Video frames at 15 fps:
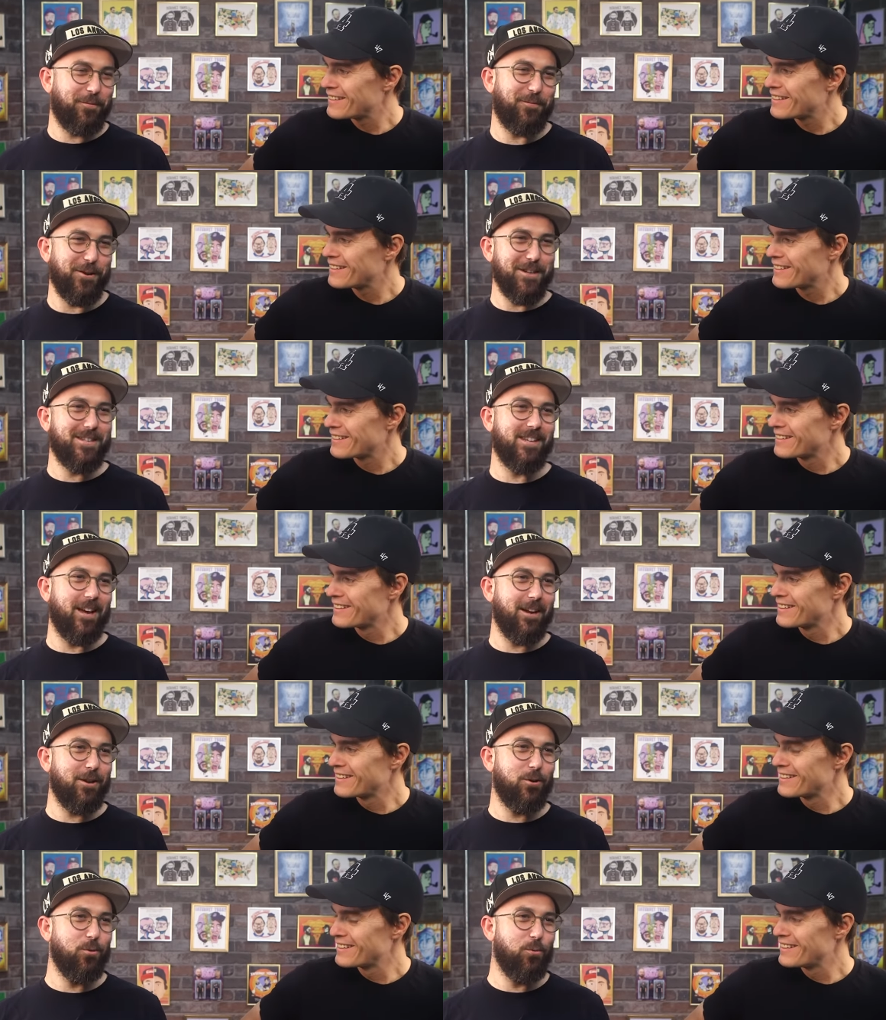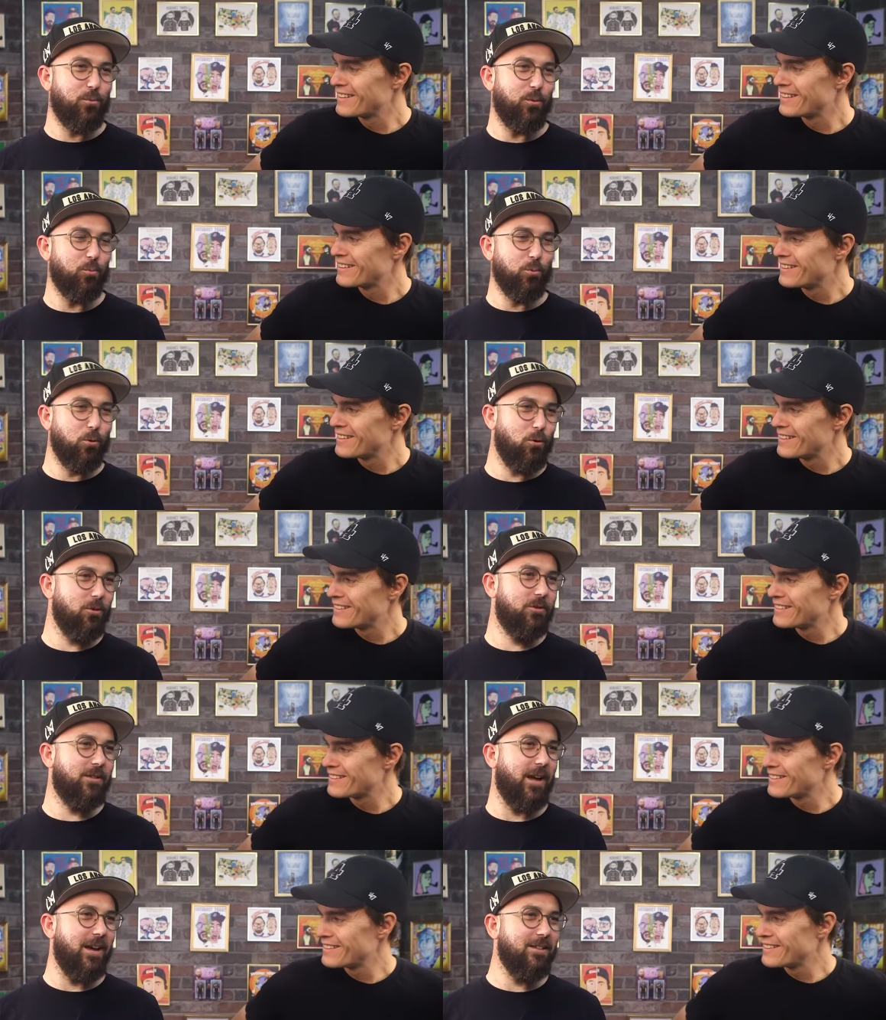Speaker 1: our friend Teddy, who
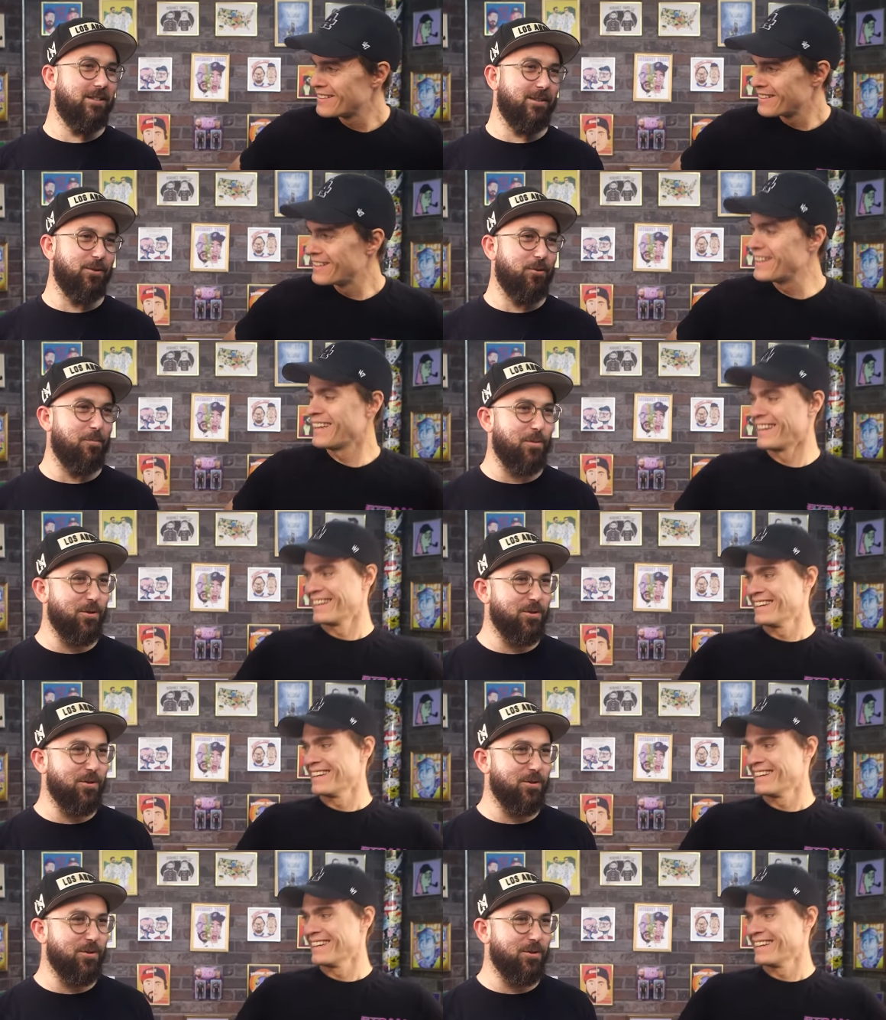rules, has his own